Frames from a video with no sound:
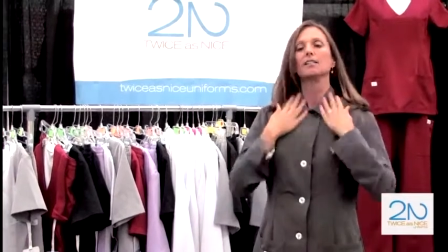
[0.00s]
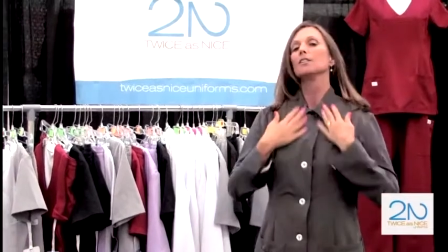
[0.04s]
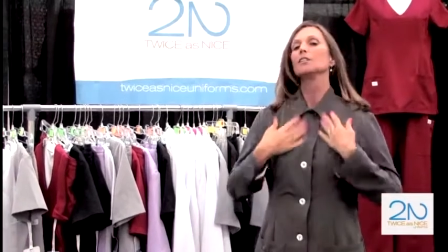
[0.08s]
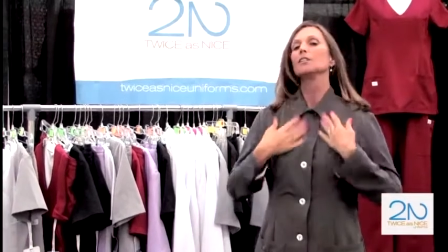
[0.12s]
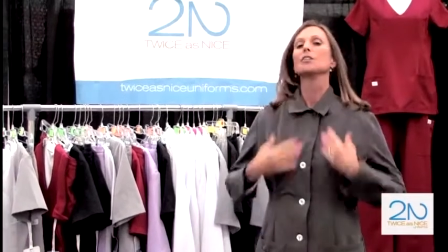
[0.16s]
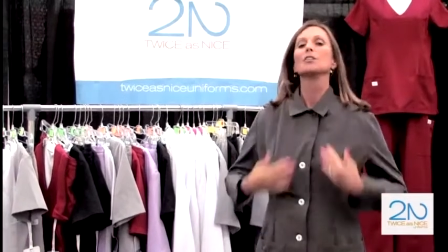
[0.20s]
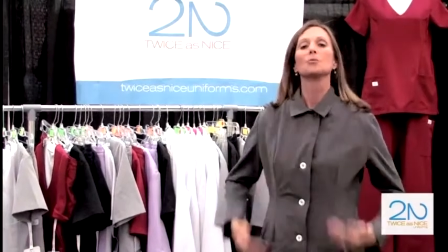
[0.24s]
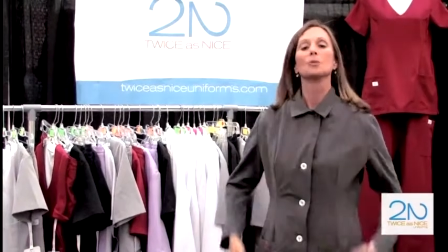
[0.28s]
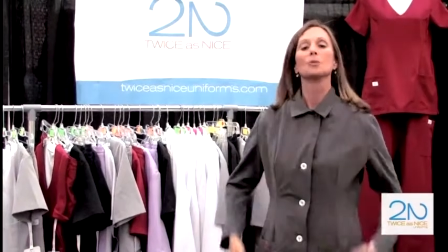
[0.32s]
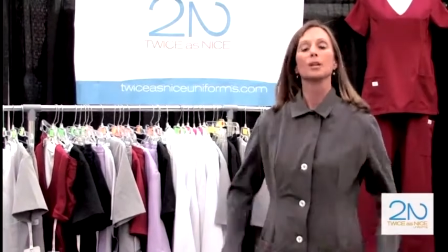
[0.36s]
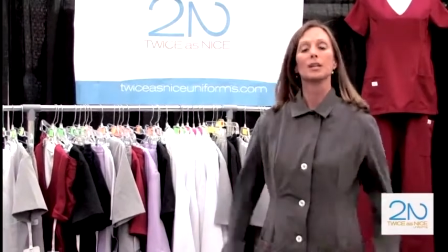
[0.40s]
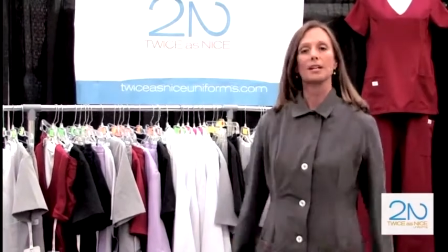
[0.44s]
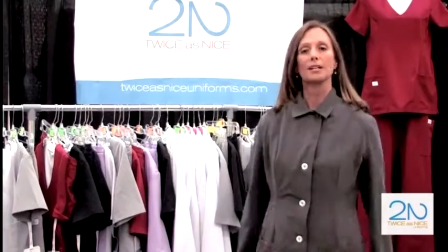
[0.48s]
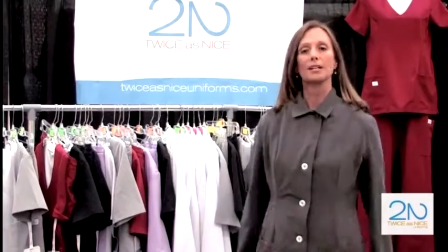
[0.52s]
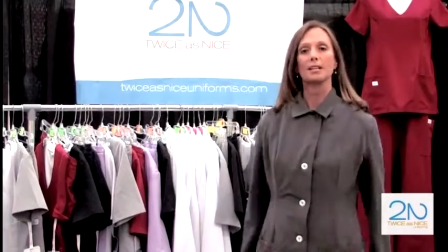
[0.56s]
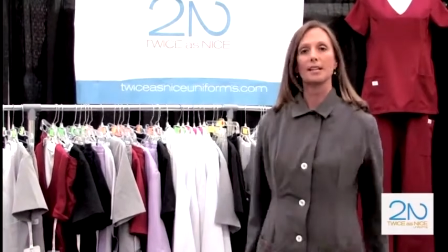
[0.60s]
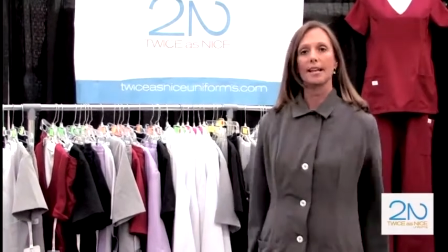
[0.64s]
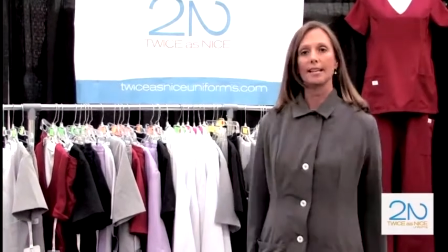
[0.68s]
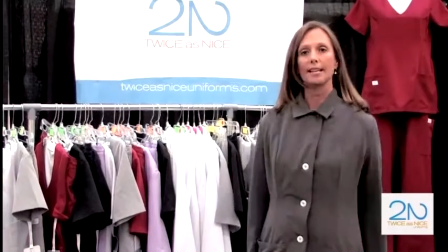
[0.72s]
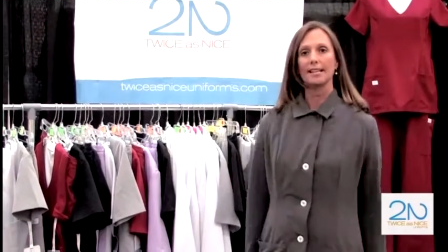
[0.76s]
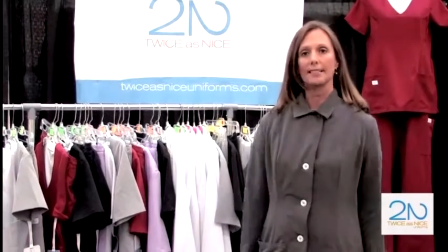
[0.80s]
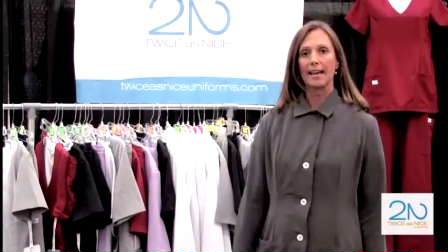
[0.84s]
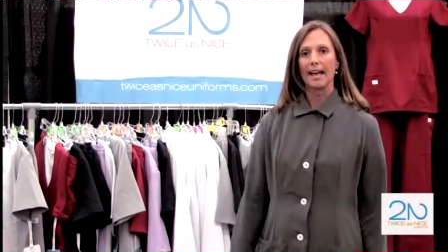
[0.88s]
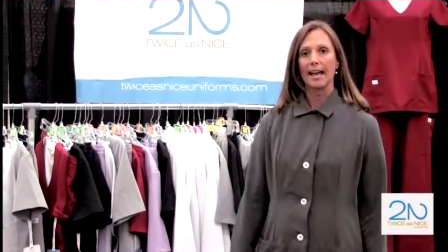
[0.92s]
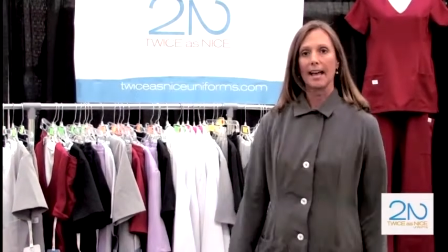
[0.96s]
You can wear it
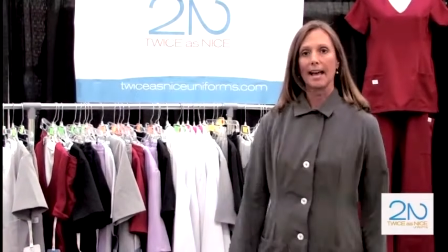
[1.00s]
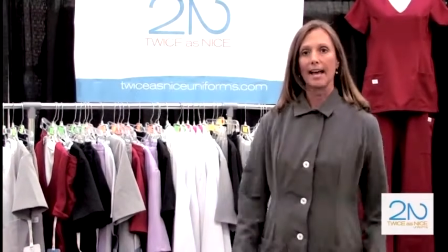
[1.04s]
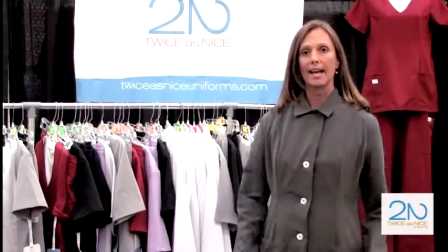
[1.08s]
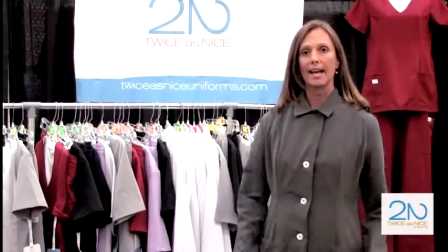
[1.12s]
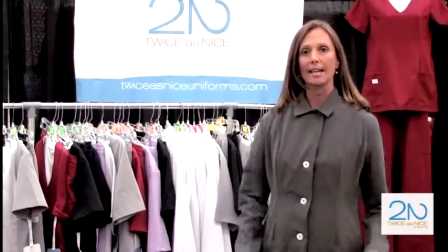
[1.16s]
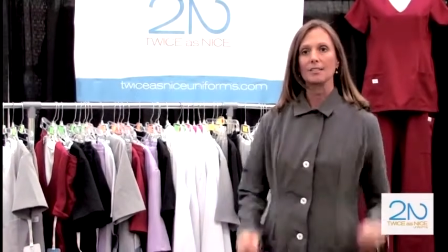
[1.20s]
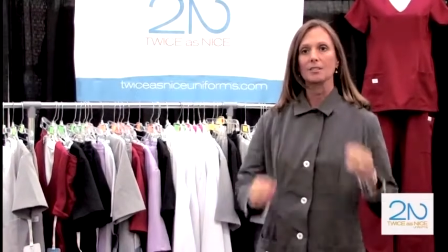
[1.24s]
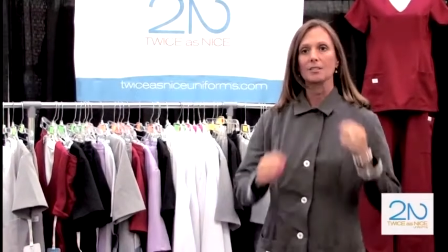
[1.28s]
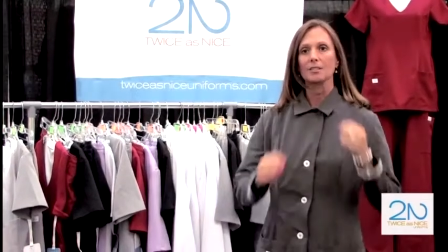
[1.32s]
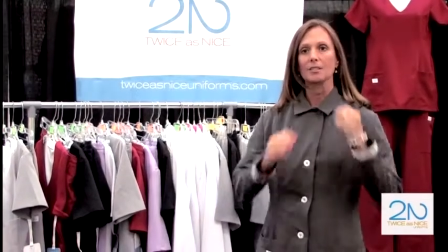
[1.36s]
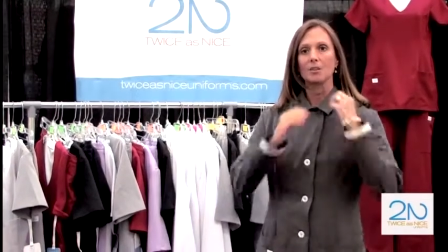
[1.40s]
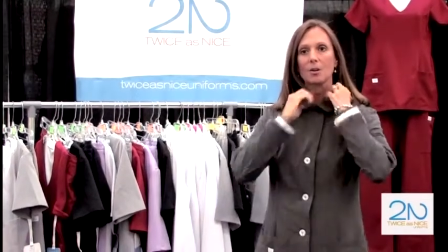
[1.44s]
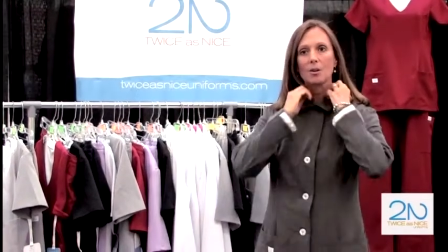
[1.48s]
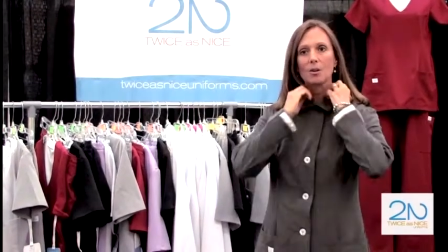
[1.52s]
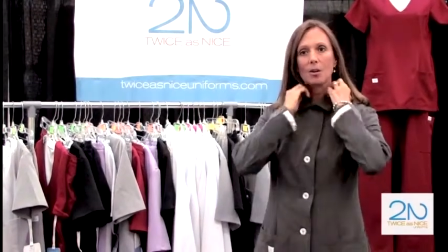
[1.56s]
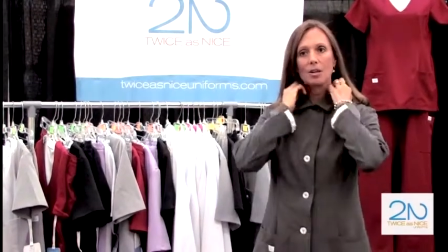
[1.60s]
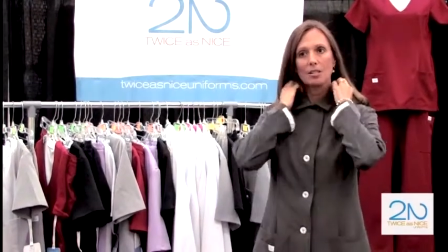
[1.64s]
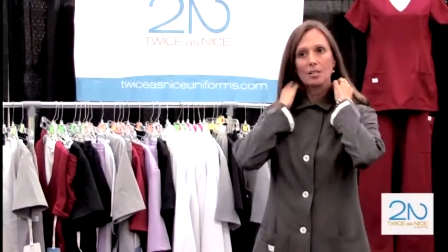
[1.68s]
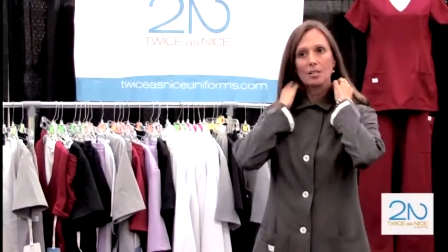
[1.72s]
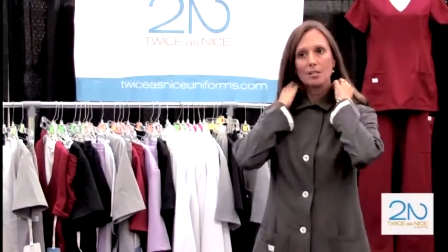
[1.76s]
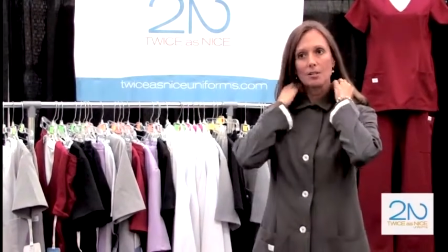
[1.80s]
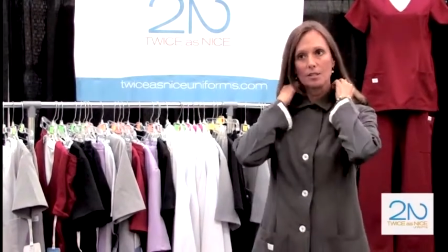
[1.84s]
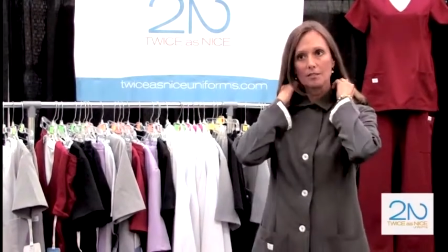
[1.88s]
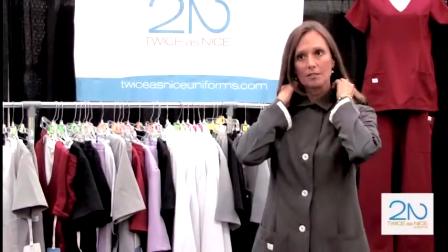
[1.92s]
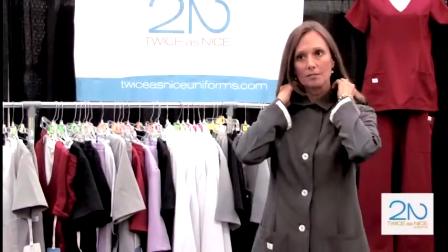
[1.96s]
like that, or
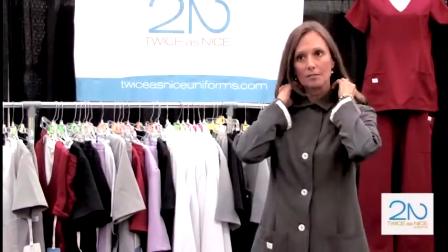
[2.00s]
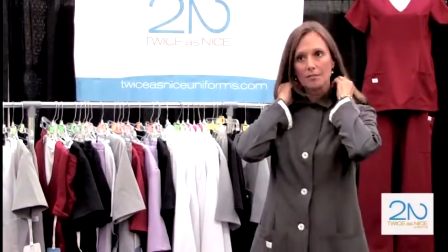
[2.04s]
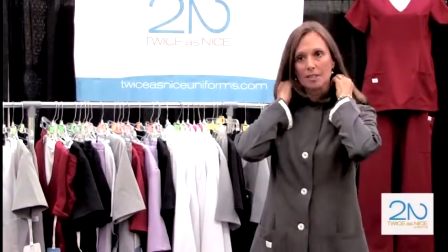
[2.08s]
you can